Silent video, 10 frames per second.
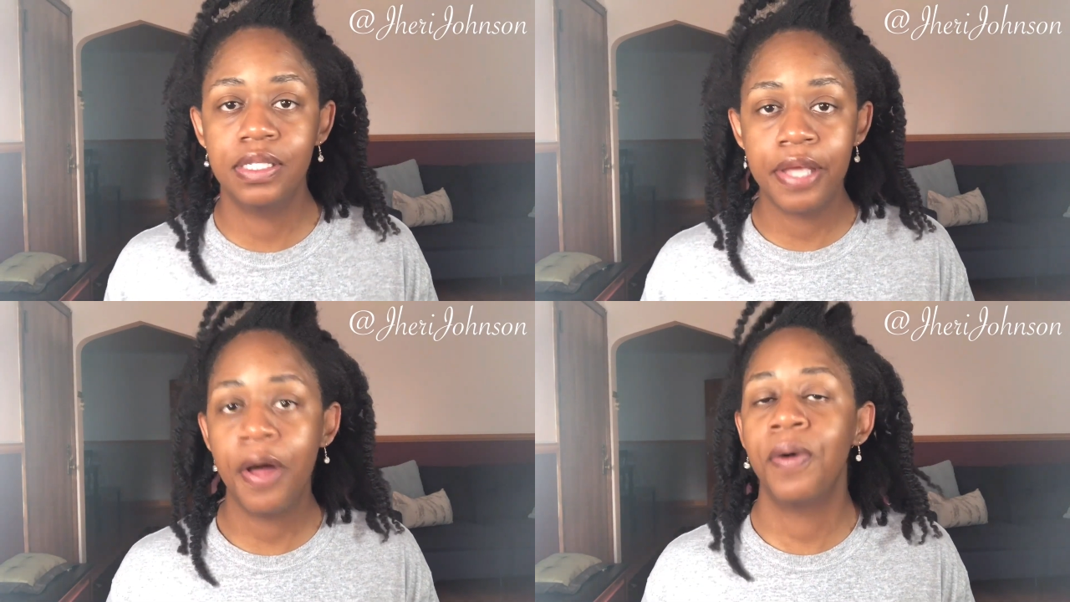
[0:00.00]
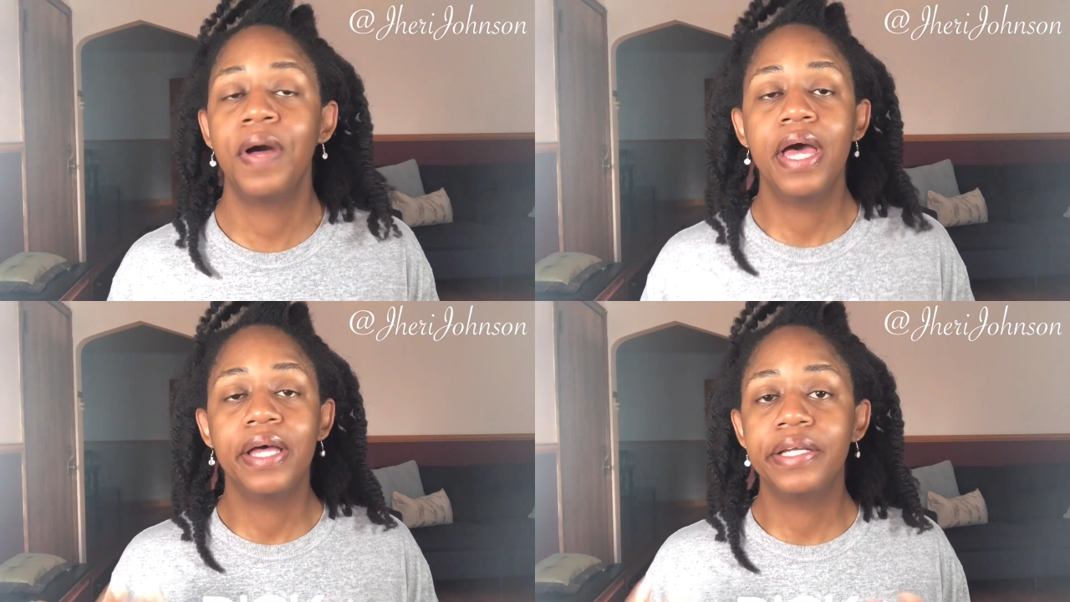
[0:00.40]

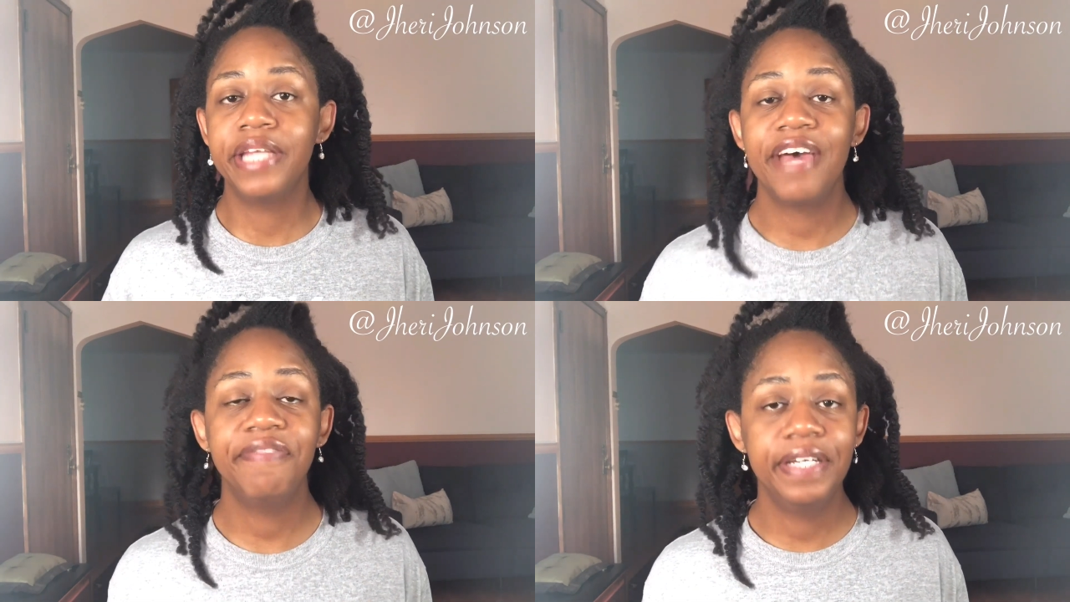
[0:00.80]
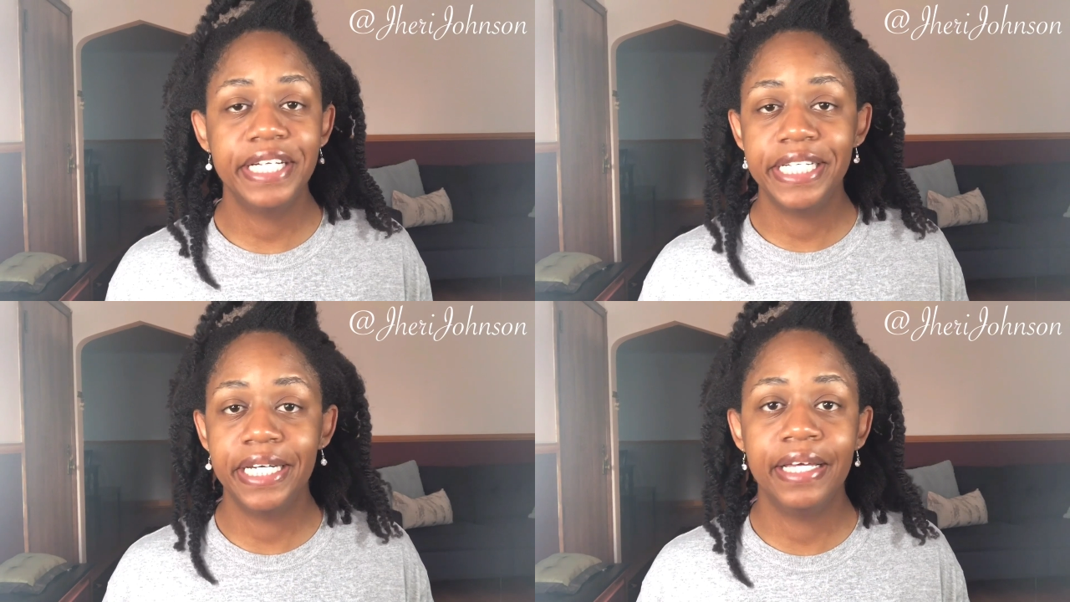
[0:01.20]
So
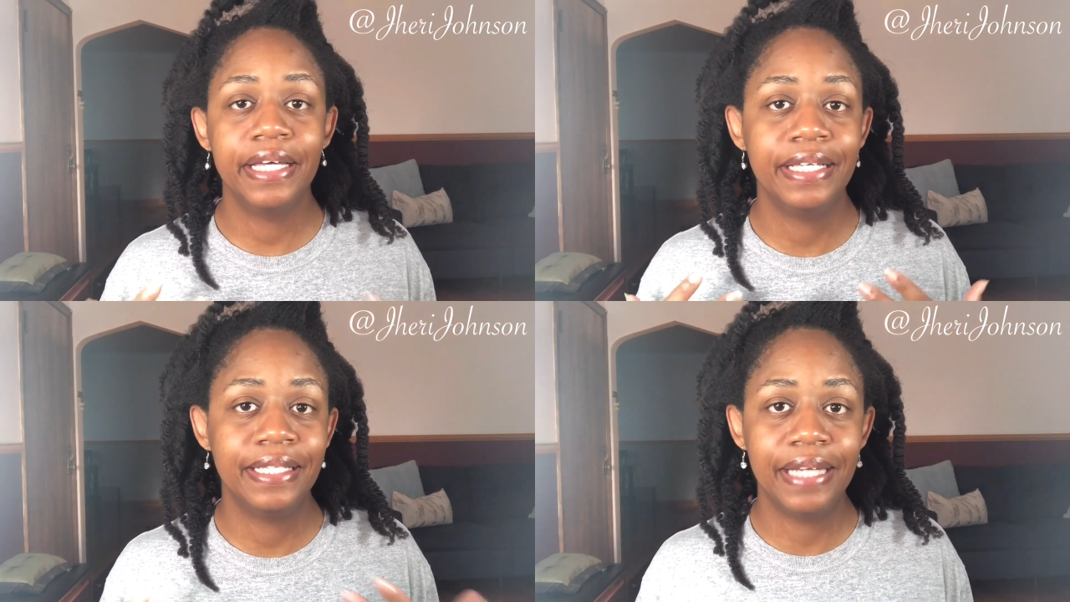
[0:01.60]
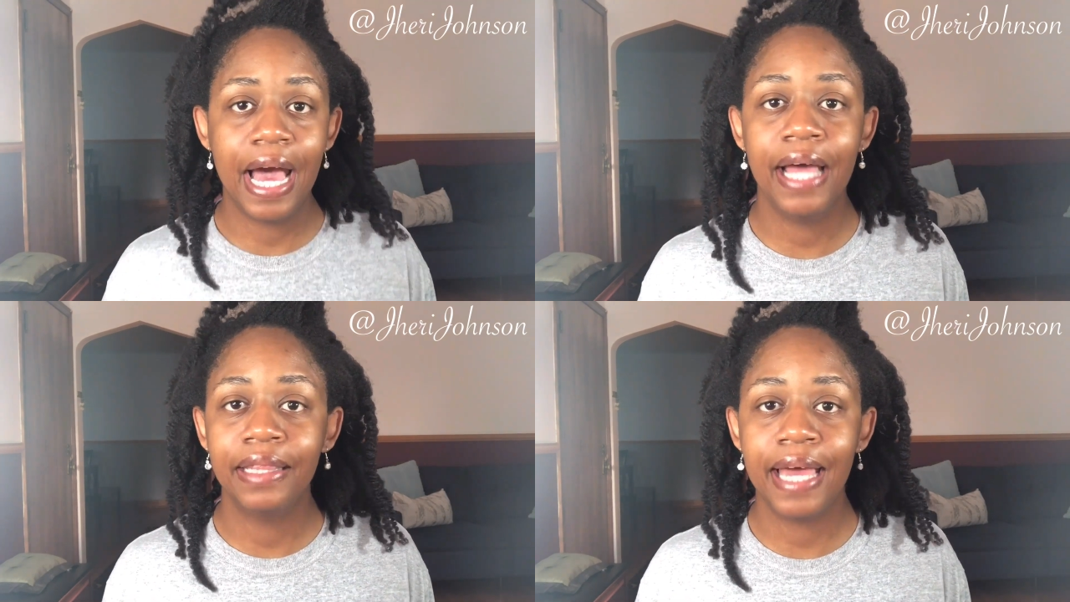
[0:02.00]
definition is
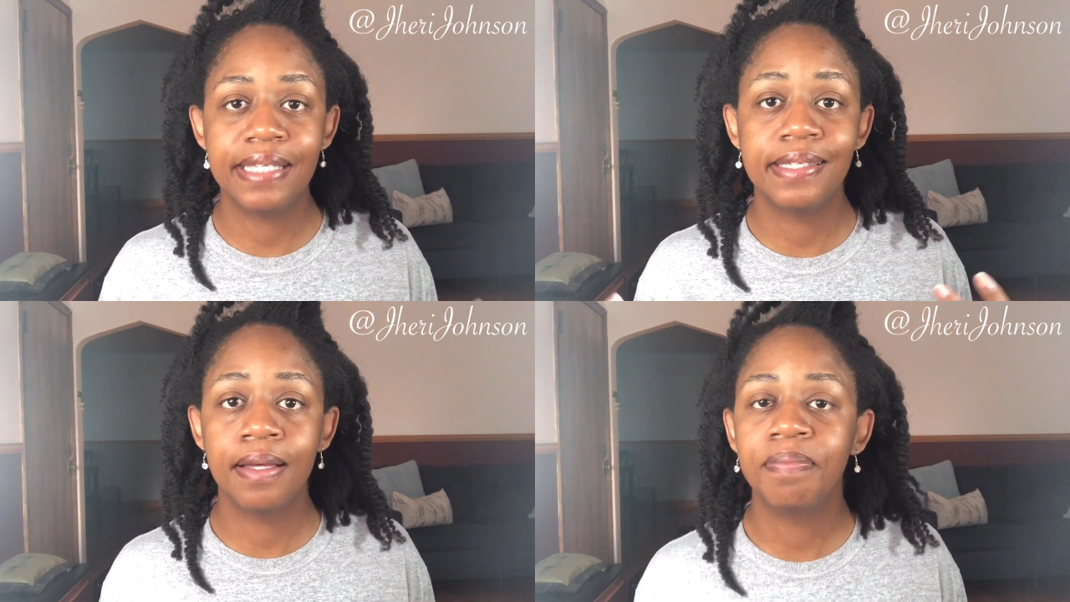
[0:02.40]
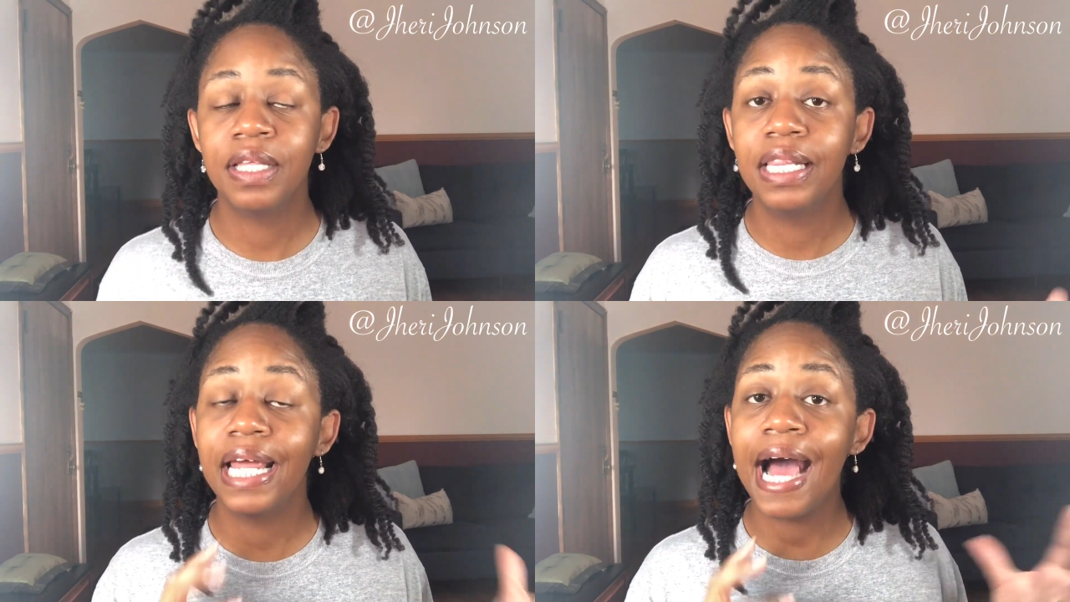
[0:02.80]
not like
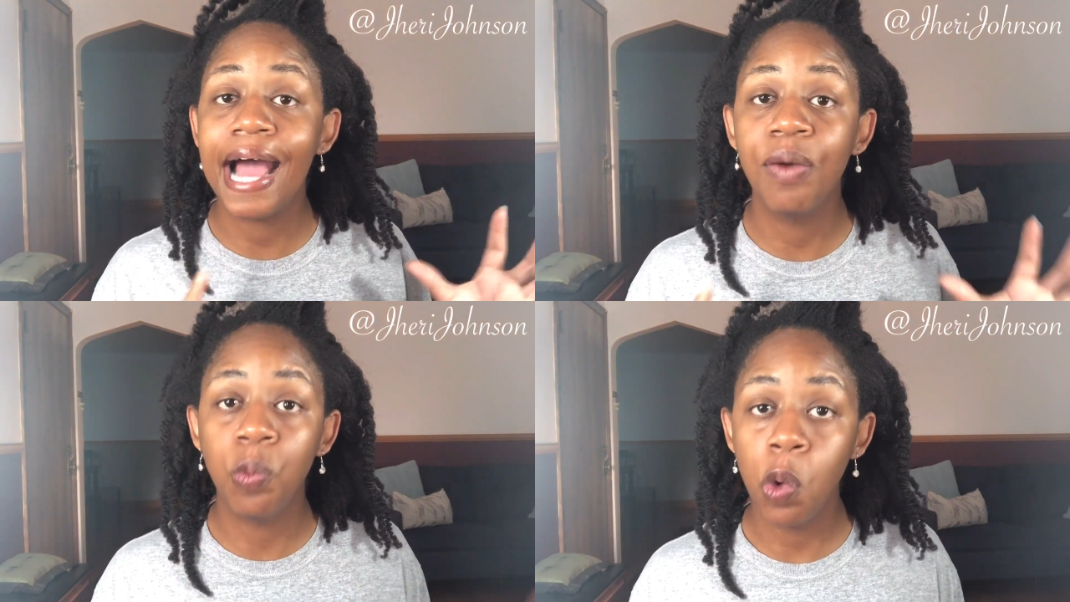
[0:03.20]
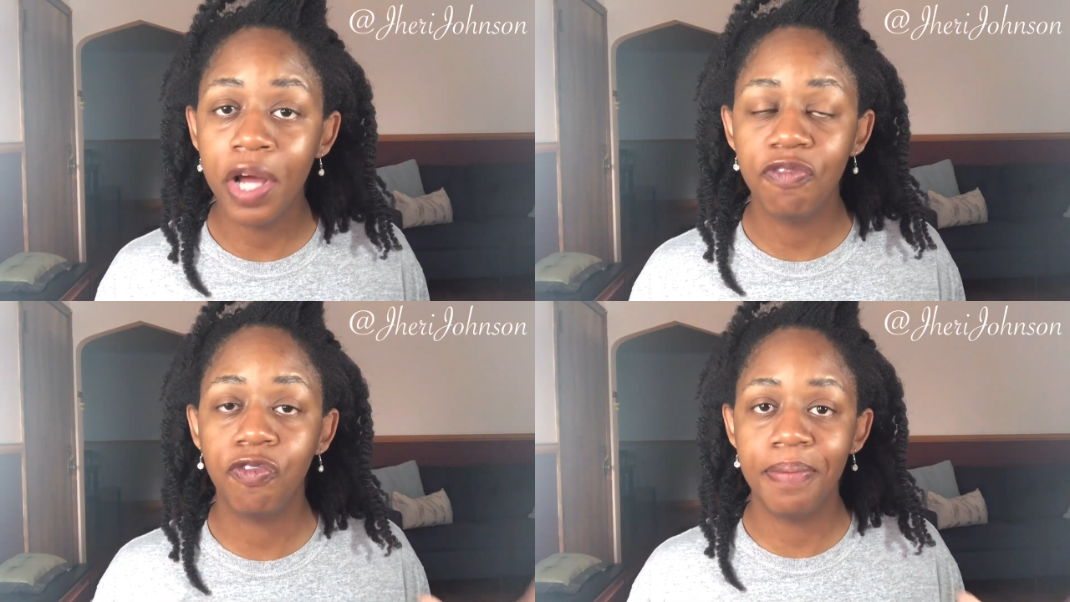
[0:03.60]
something that I
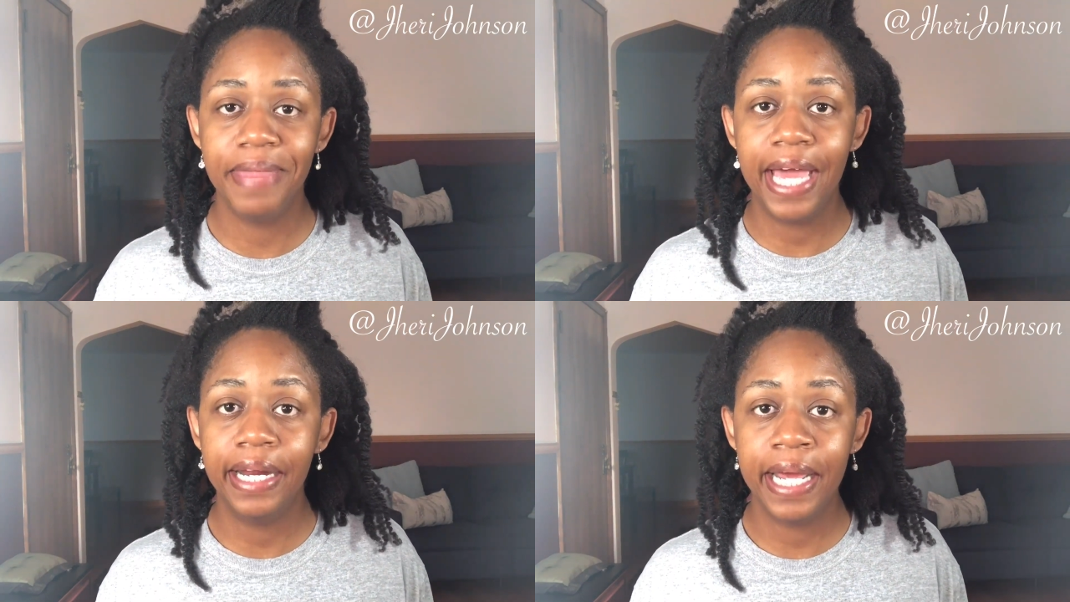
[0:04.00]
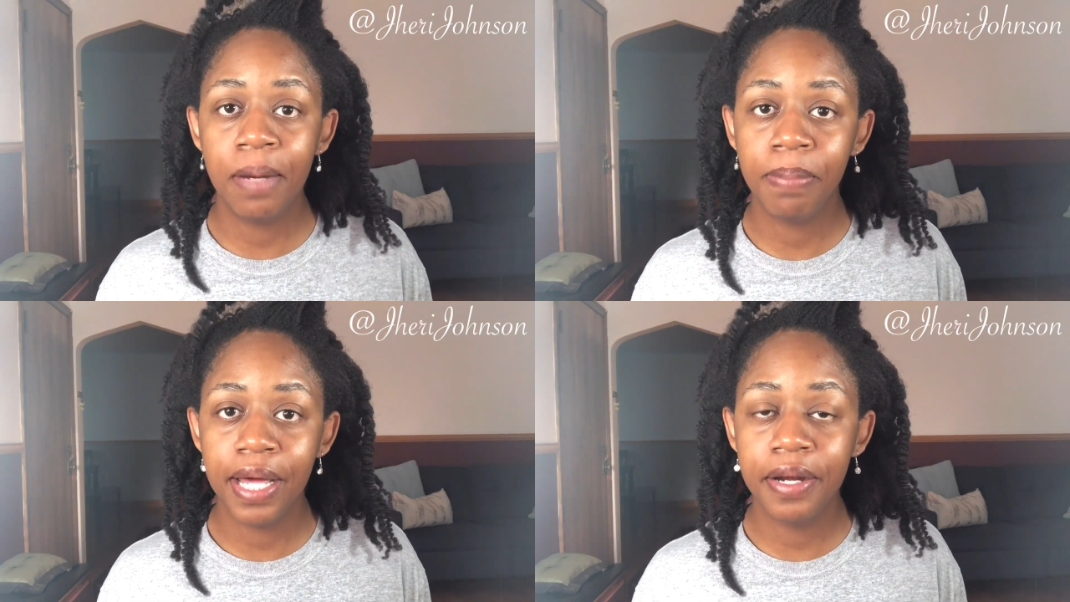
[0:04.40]
want from that
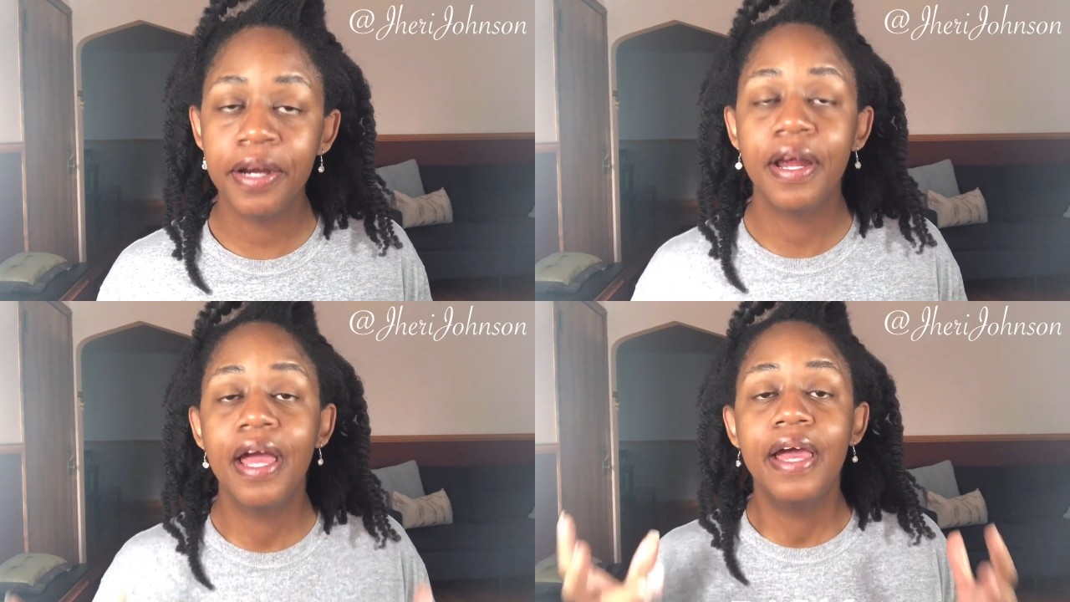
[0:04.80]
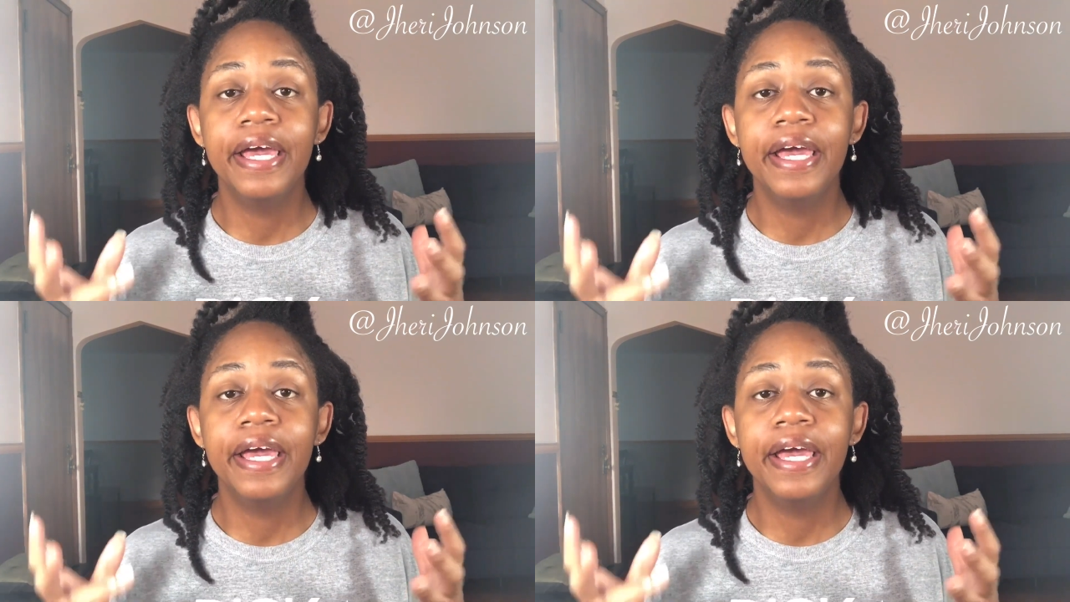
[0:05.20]
hair butter.